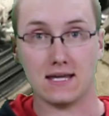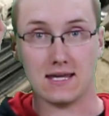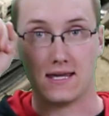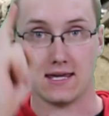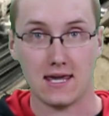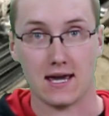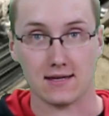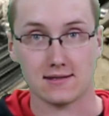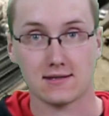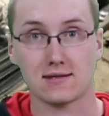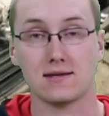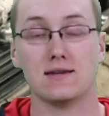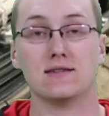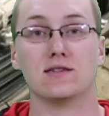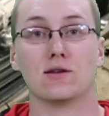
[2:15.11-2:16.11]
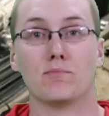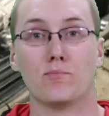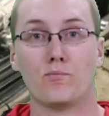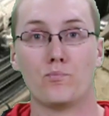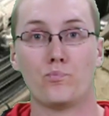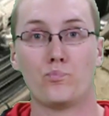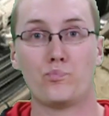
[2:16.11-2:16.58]
Yes. Is it
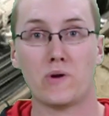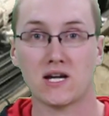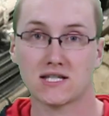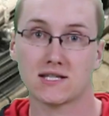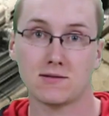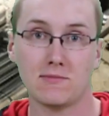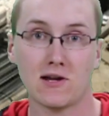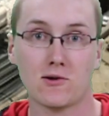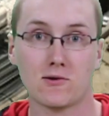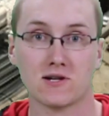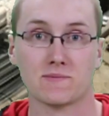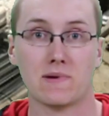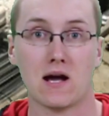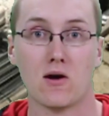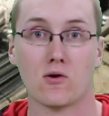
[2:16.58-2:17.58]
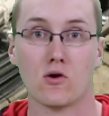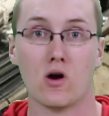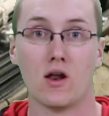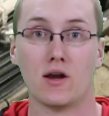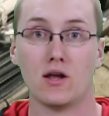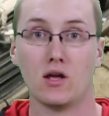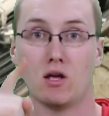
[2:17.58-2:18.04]
best to make horsepower
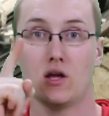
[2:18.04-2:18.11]
on?